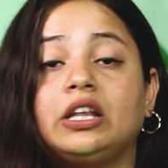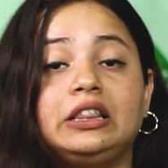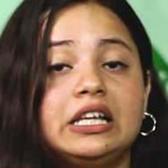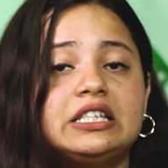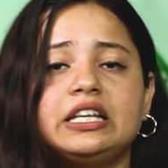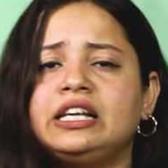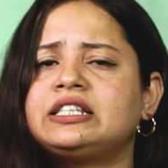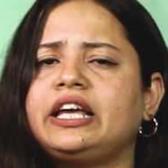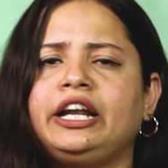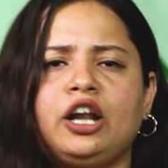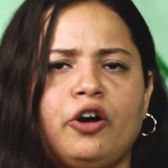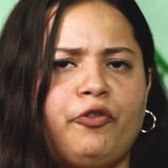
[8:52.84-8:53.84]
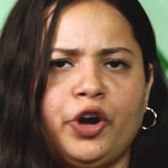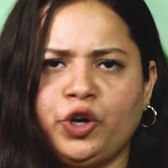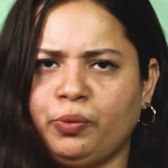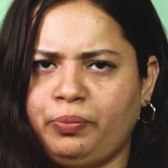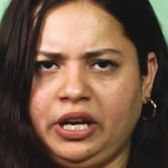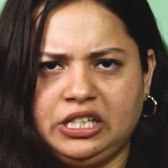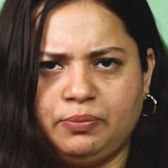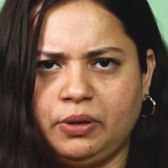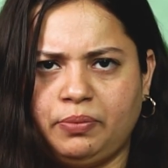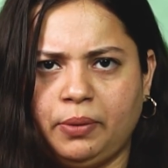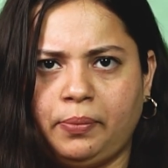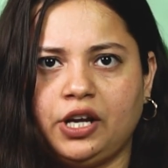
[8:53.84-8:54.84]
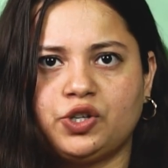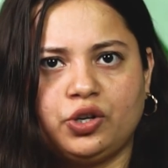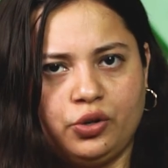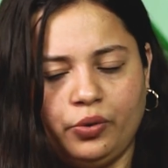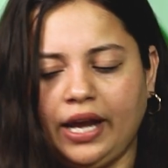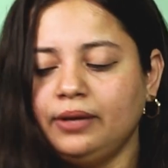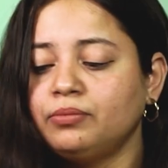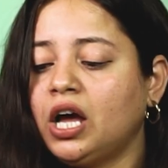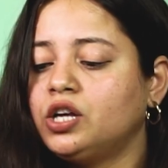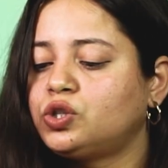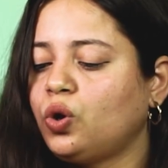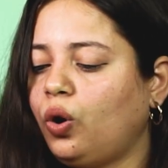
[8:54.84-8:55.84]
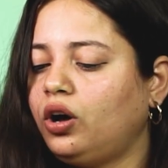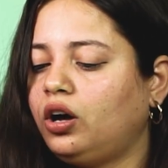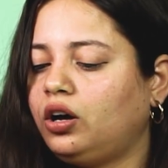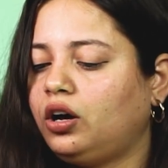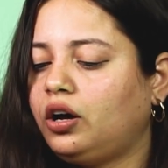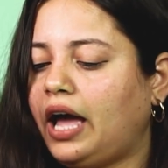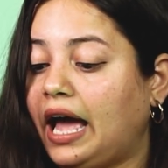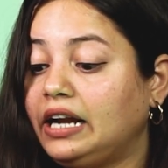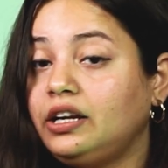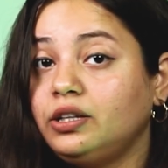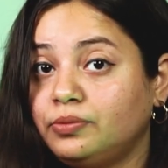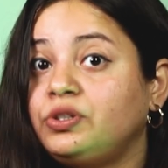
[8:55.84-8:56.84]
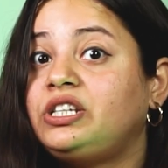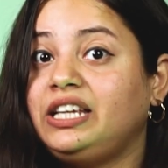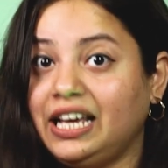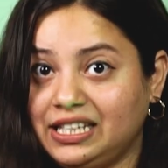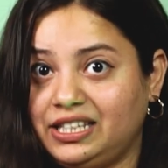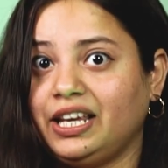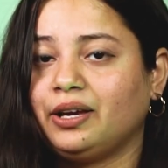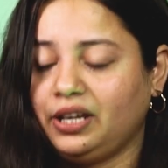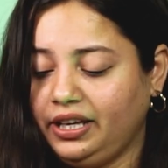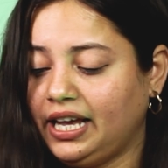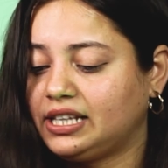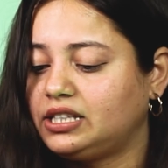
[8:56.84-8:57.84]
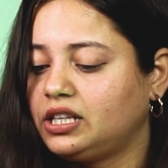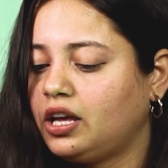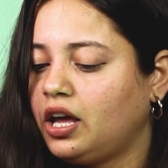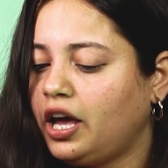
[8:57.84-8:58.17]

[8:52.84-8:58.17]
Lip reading: This is enough for your placement preparation, right? So and DSA, yes.